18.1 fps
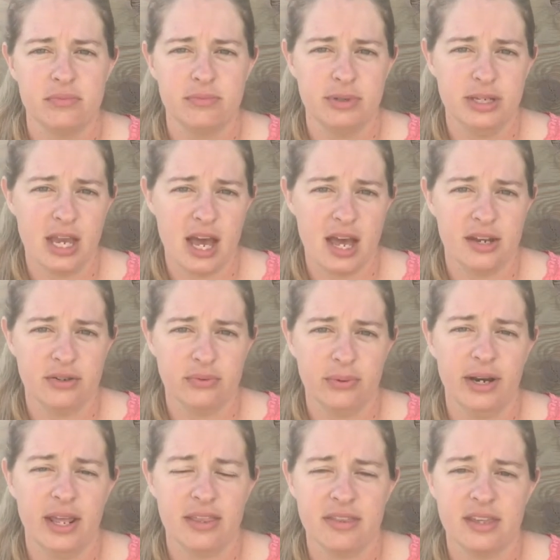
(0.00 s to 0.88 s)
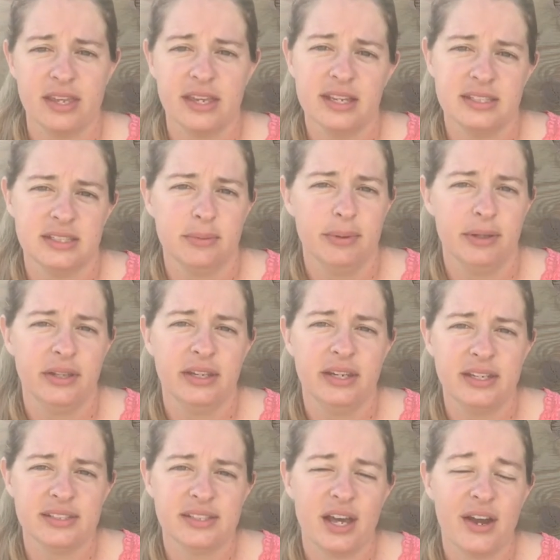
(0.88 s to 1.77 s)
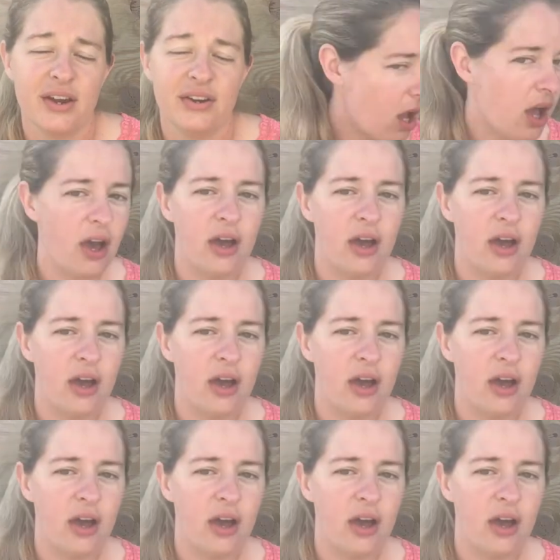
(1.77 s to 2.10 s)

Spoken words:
beyond what I think his abilities are.